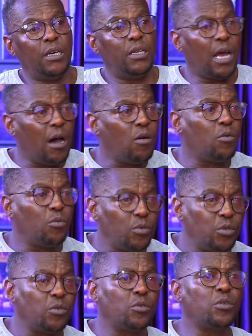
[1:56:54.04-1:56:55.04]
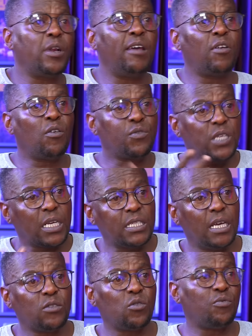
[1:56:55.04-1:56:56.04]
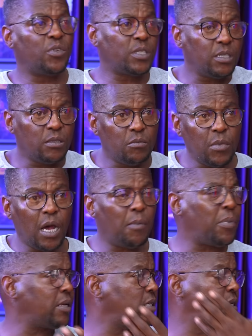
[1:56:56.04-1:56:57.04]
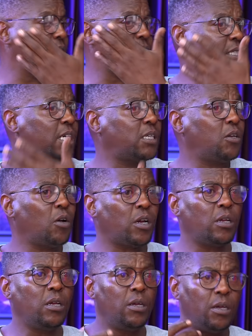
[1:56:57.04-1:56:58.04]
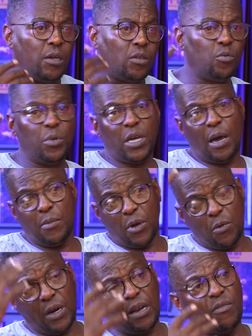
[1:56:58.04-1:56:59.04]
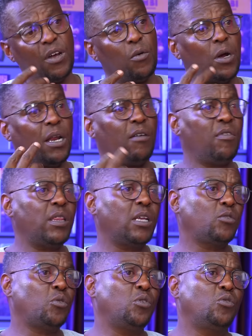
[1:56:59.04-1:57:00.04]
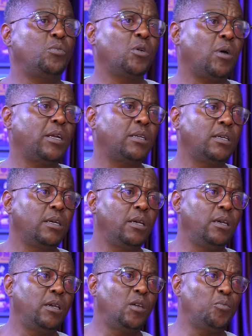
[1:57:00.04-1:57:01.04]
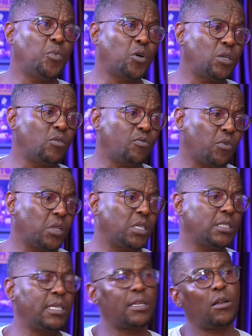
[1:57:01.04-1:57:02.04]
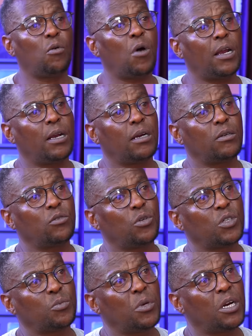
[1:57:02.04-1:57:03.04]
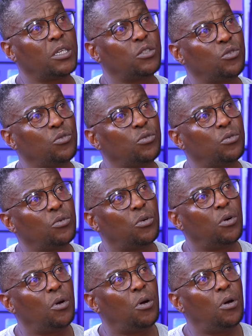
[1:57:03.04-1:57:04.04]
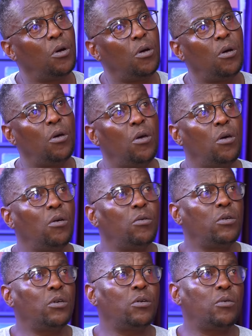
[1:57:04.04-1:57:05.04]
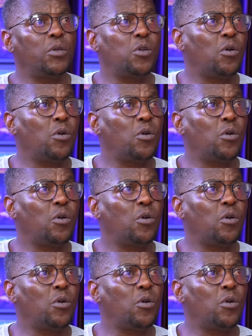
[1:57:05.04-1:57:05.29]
And now, you know, your level of success, obviously, apart trajectory, you're becoming whatever and whatever. And that's going to be quite important for this little one to experience you. You know, when you